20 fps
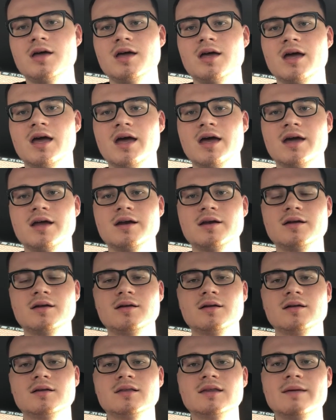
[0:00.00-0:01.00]
and
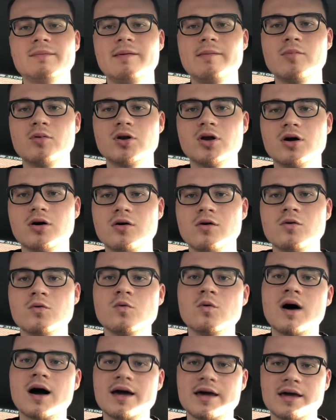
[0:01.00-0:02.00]
let people know
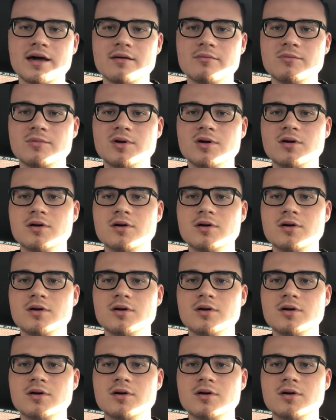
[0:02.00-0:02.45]
who I am.